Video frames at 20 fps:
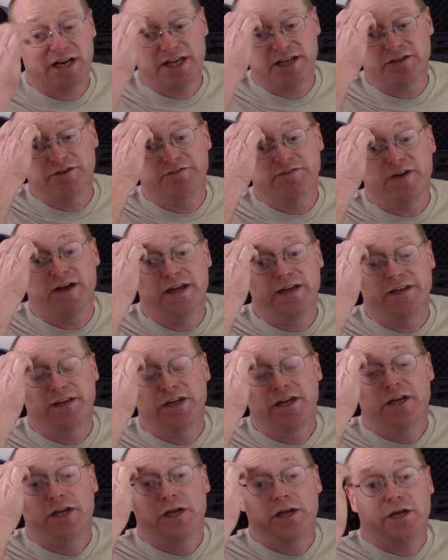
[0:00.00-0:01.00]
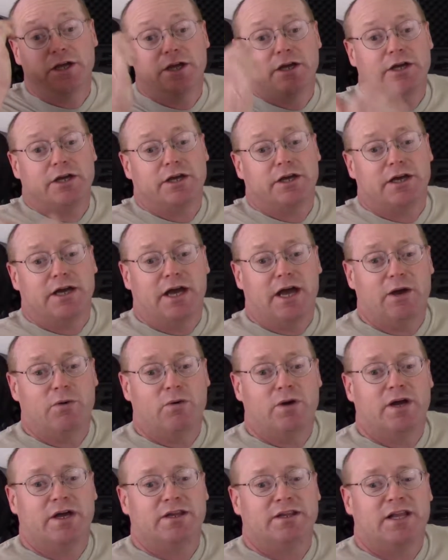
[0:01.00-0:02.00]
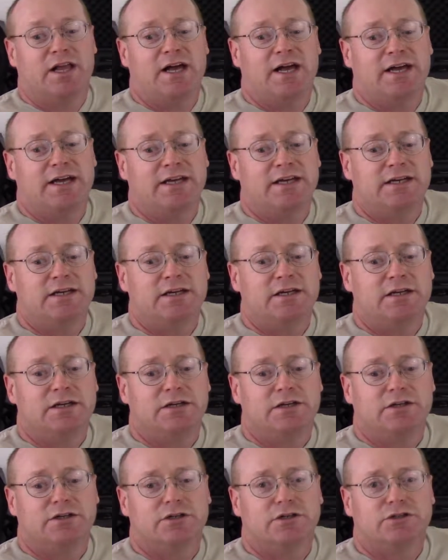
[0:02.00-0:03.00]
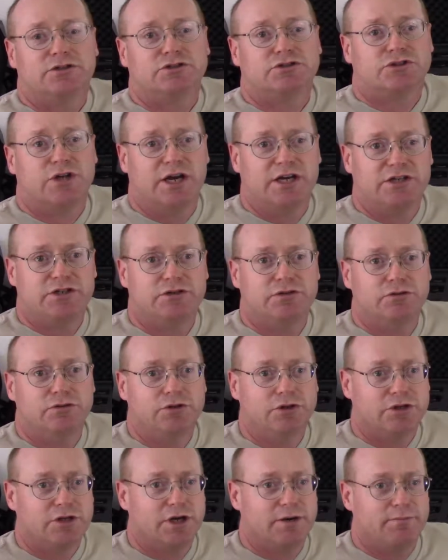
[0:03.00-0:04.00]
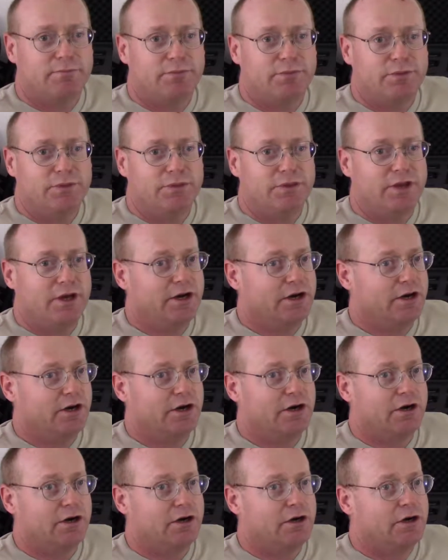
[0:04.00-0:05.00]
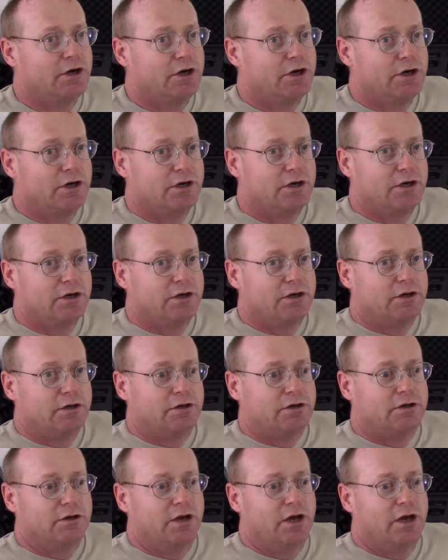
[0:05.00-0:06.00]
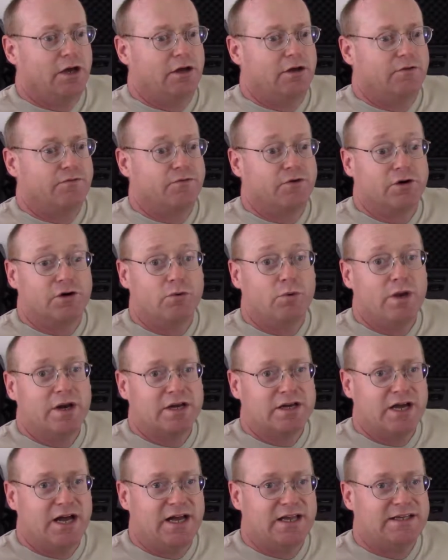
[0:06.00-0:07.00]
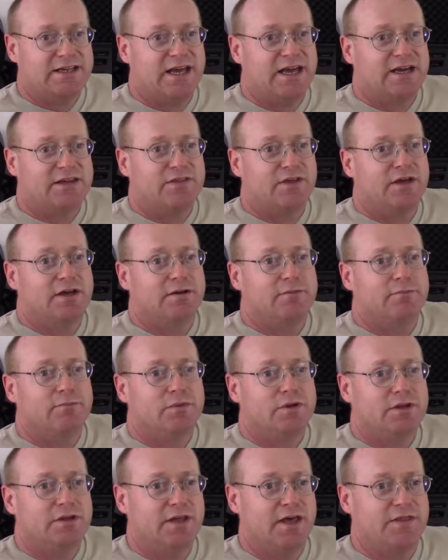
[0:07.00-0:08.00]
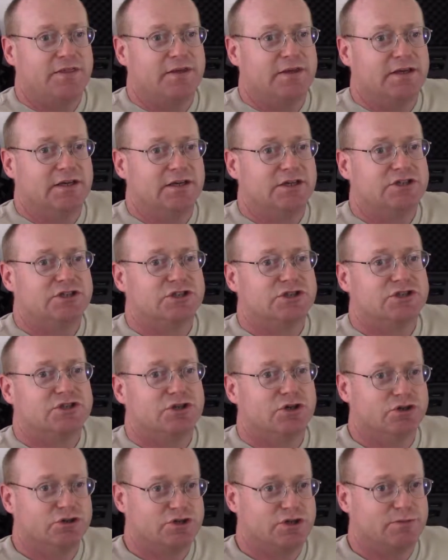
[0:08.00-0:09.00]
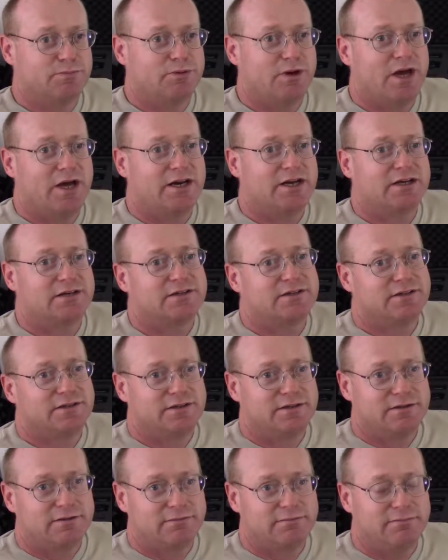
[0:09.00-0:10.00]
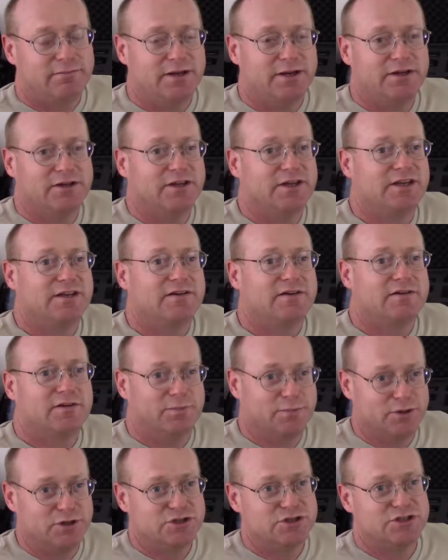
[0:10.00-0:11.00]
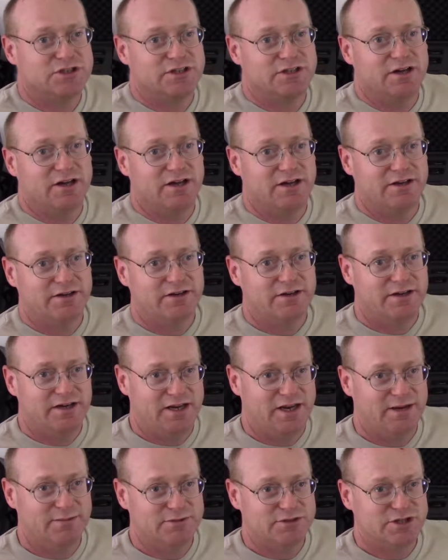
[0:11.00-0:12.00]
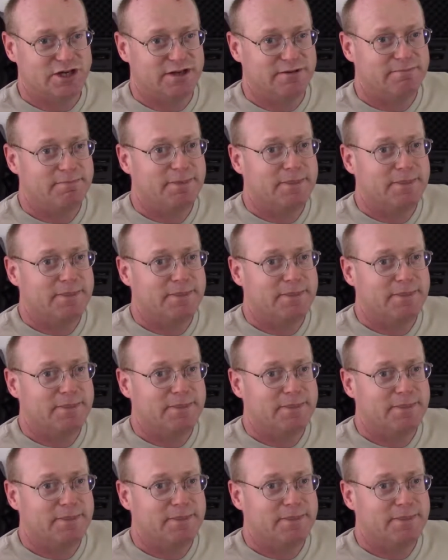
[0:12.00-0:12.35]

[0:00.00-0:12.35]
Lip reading: I could find. I went online, tried to look up their for a way to contact them. Nothing. It just shows their product and a link to purchase it on Amazon.